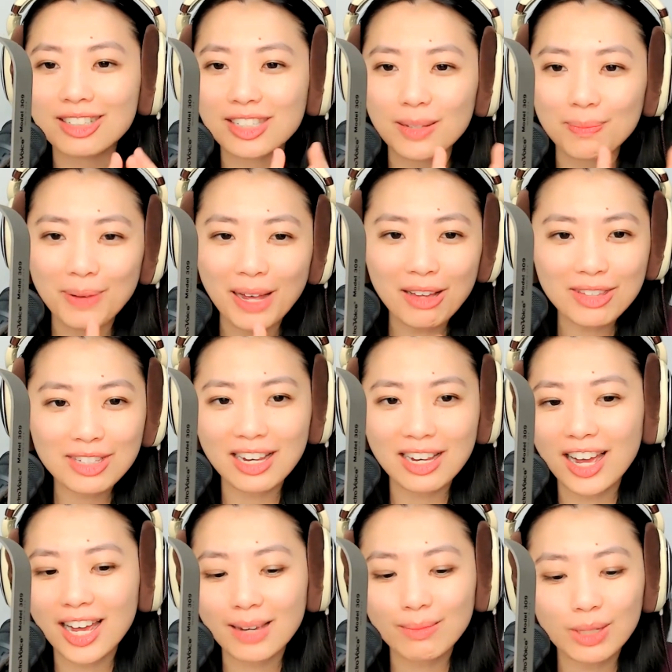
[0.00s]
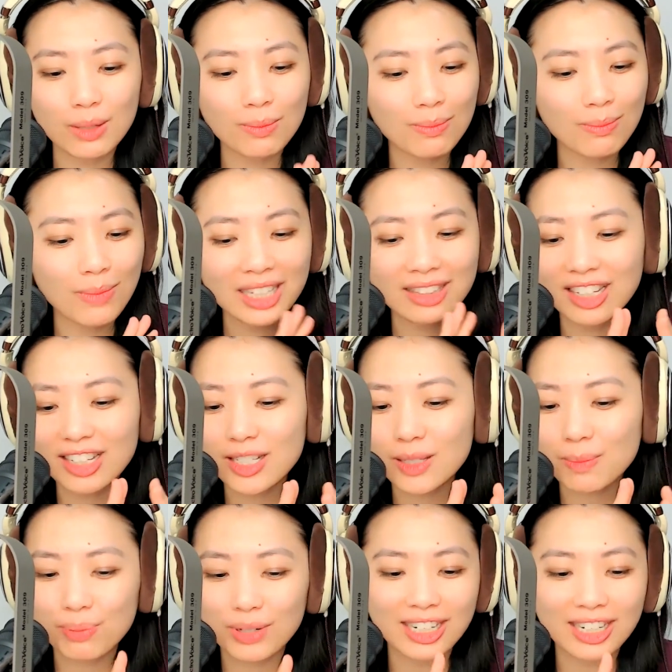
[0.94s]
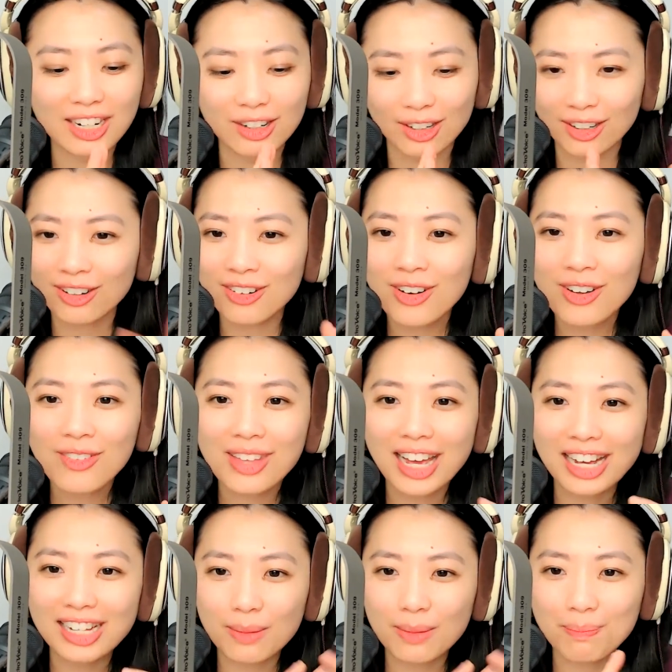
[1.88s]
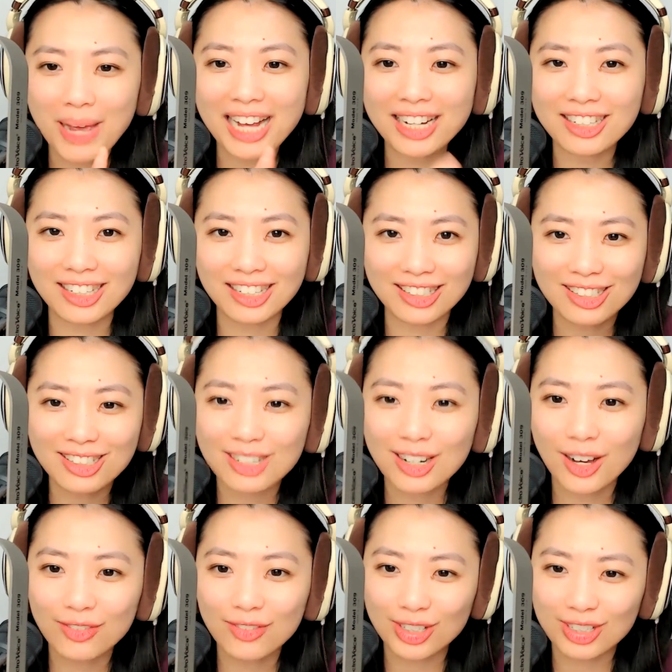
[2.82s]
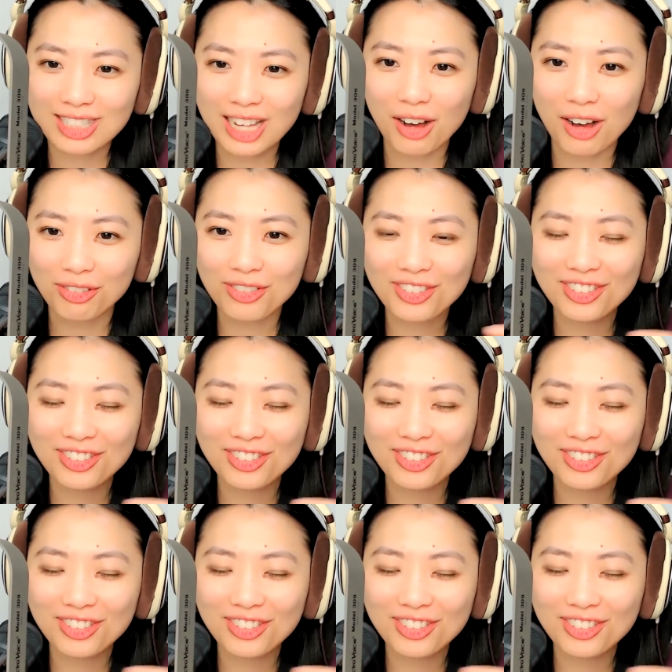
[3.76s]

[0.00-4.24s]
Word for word: It's about time you make things prettier as a package of yourself,